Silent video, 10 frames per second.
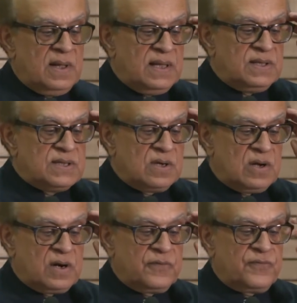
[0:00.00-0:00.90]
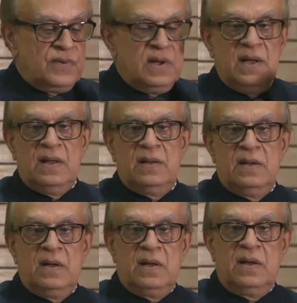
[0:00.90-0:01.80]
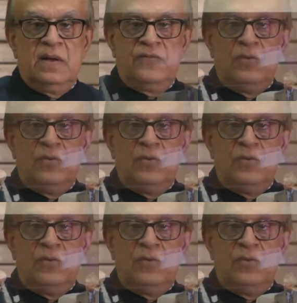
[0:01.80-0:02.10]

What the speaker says: And there's a lot of, if